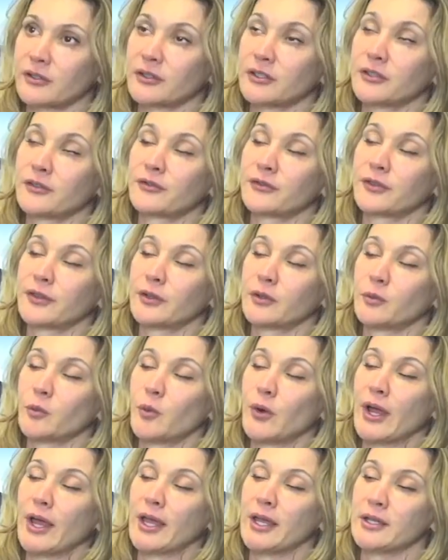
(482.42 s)
are different
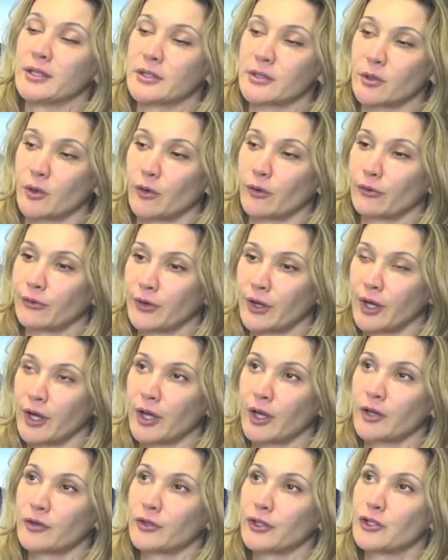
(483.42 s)
ways of
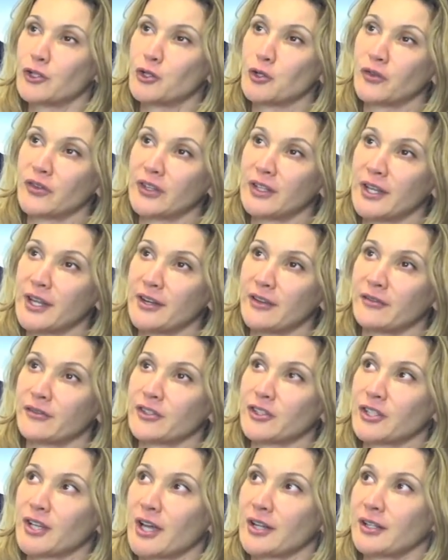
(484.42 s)
rejuvenating
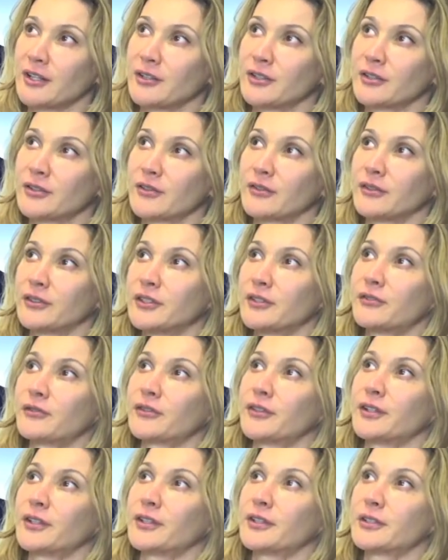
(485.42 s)
vagina, and there are
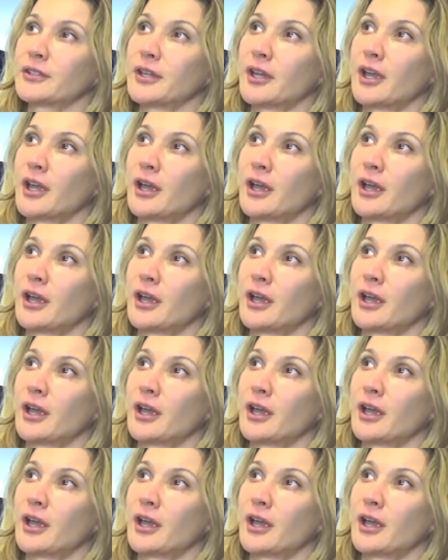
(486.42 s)
different